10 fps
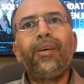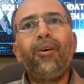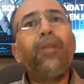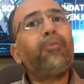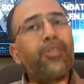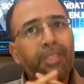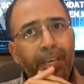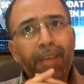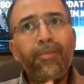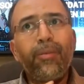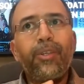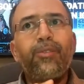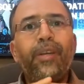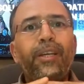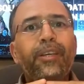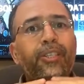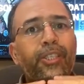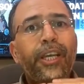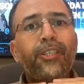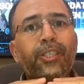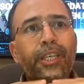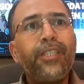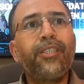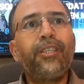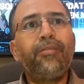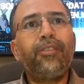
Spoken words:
Almost everyone trying to exchange sensitive